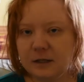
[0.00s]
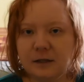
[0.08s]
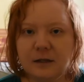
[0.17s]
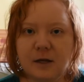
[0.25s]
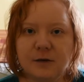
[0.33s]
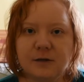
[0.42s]

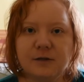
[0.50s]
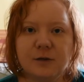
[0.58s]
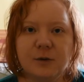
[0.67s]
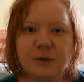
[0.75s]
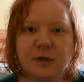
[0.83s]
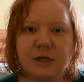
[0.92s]
there is
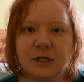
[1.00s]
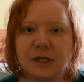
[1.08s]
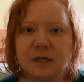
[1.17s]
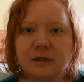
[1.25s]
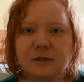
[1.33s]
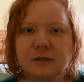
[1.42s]
no
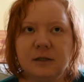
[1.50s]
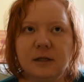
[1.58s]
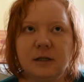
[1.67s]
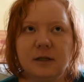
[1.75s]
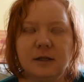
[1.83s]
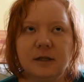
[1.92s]
clear
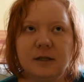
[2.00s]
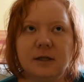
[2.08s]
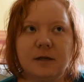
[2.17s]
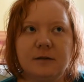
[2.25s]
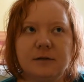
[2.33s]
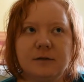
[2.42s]

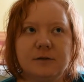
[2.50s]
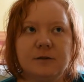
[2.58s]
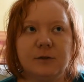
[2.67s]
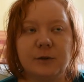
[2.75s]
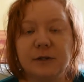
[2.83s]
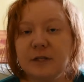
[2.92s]
linear
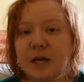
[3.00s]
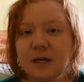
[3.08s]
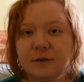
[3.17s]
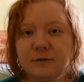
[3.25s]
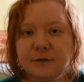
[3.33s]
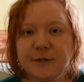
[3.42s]

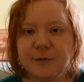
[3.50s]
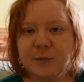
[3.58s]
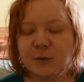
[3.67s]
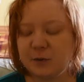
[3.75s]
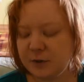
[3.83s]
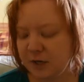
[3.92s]
storyline for this
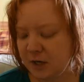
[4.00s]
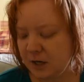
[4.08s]
book.